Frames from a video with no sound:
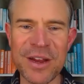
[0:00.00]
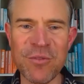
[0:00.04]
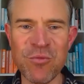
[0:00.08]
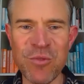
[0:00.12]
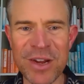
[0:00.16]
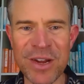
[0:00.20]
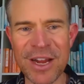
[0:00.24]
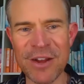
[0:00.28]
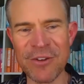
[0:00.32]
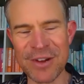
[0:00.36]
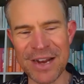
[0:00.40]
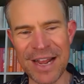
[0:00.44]

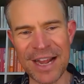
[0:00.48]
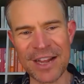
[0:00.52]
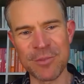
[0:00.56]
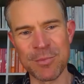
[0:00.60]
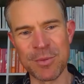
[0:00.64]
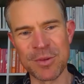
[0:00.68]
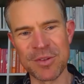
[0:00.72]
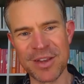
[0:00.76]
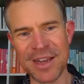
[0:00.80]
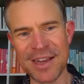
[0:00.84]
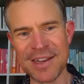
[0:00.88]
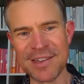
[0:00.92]
rigor and
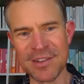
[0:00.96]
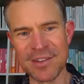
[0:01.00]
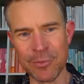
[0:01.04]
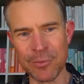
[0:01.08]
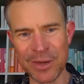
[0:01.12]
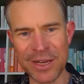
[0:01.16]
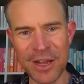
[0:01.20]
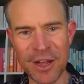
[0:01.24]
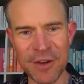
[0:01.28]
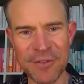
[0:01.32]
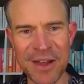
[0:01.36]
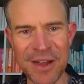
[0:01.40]
expertise that
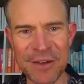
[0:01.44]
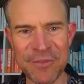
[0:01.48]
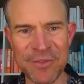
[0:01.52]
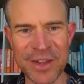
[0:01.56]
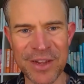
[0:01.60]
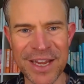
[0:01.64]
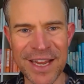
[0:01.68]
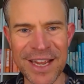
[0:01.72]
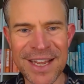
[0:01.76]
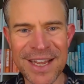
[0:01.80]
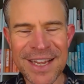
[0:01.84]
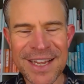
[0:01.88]
we love
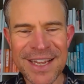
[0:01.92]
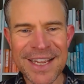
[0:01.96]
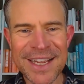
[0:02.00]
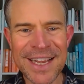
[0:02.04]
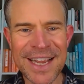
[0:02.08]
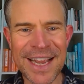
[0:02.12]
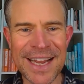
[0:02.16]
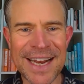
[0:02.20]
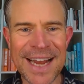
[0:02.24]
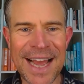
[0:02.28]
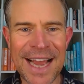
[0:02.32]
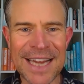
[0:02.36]
having
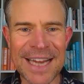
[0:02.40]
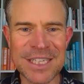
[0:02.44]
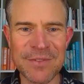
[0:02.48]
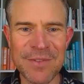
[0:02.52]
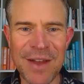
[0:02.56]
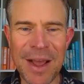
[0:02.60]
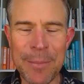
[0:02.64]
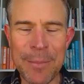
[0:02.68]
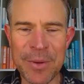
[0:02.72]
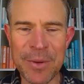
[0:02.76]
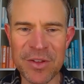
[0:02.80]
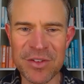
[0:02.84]
in Action for
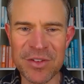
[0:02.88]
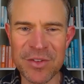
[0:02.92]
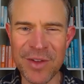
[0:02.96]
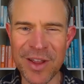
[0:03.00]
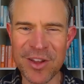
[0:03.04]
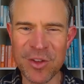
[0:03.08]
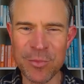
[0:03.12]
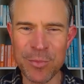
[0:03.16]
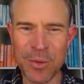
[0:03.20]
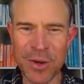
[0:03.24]
Happiness events.